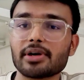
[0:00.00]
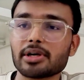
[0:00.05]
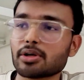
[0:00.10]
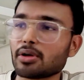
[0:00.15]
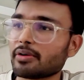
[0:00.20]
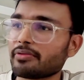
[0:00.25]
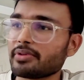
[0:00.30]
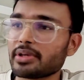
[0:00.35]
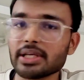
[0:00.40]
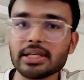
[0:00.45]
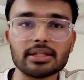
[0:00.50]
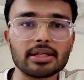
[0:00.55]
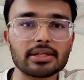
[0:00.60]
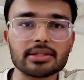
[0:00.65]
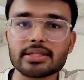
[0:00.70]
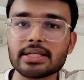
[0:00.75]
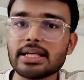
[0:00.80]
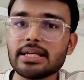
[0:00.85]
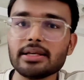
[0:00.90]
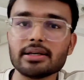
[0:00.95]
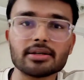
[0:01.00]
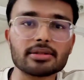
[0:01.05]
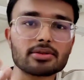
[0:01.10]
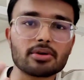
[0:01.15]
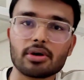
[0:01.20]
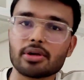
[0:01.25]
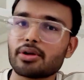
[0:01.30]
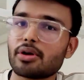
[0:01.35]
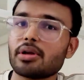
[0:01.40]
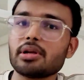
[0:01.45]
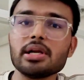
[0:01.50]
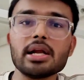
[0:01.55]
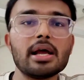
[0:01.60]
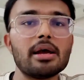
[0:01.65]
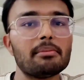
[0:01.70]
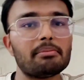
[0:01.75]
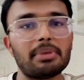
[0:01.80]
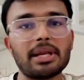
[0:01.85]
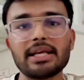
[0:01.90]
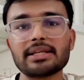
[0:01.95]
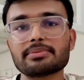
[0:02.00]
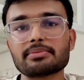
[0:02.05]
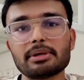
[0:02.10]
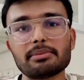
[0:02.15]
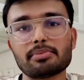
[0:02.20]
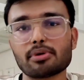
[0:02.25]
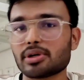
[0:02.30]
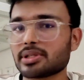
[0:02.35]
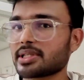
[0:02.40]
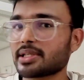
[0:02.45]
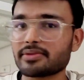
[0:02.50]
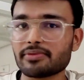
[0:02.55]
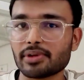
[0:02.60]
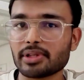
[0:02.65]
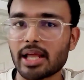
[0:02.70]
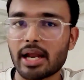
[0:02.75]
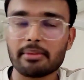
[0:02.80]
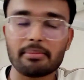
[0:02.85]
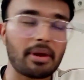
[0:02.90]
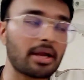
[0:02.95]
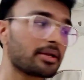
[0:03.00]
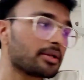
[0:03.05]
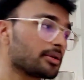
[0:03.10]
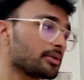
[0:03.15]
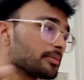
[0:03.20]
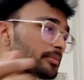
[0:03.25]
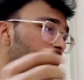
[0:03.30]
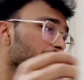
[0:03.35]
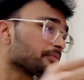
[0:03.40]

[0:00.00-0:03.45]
front of either seniors or your placement process for that matter.